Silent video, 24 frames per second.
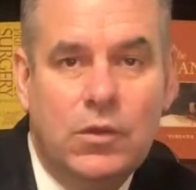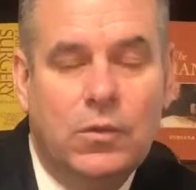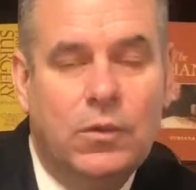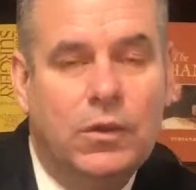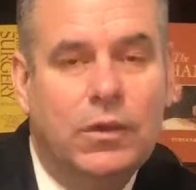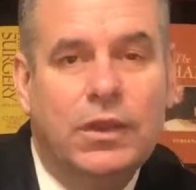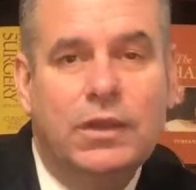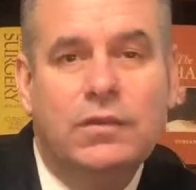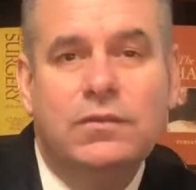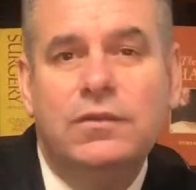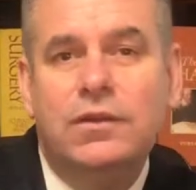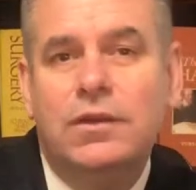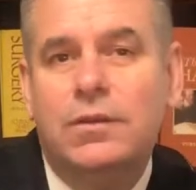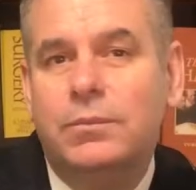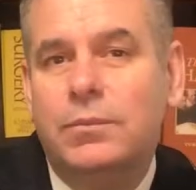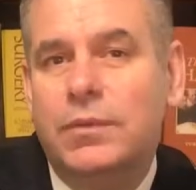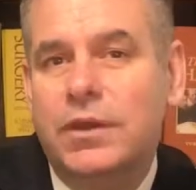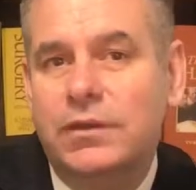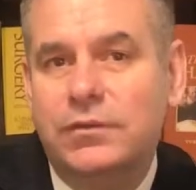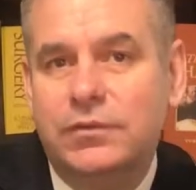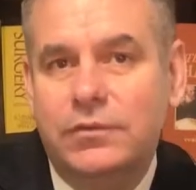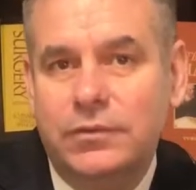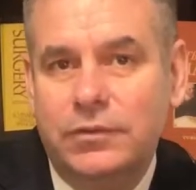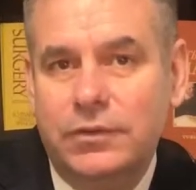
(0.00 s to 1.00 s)
Well, that's not
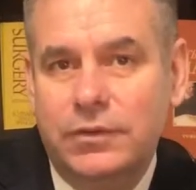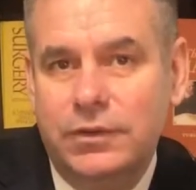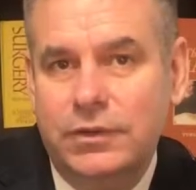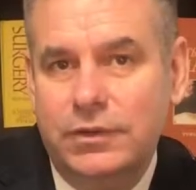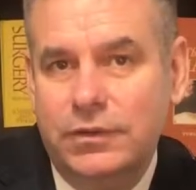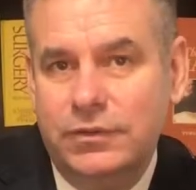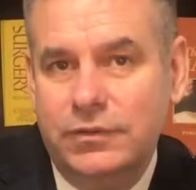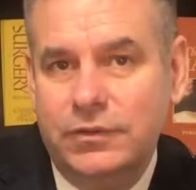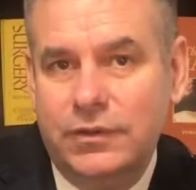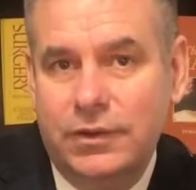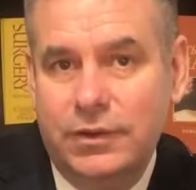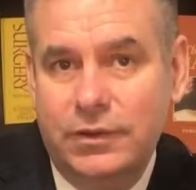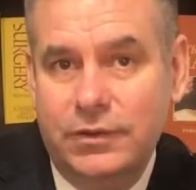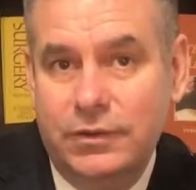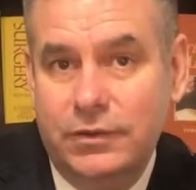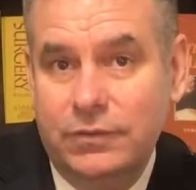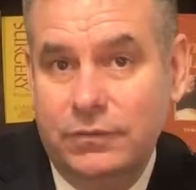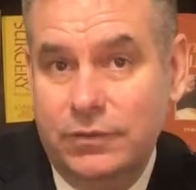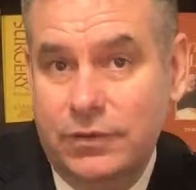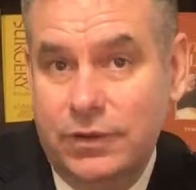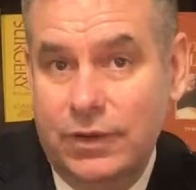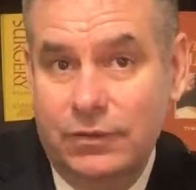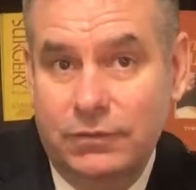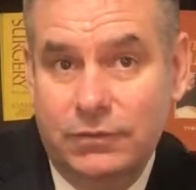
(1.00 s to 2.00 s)
based on any
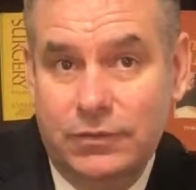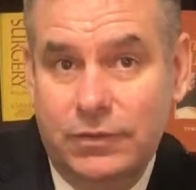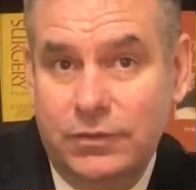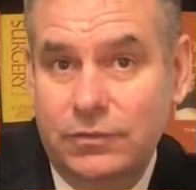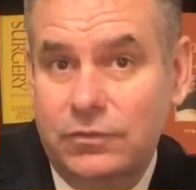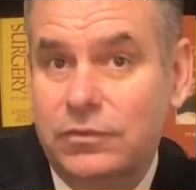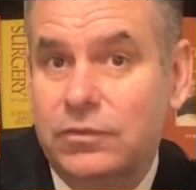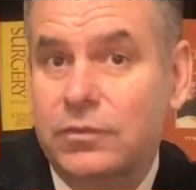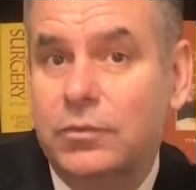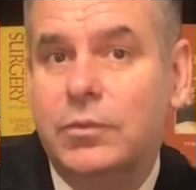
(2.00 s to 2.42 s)
scientific evidence.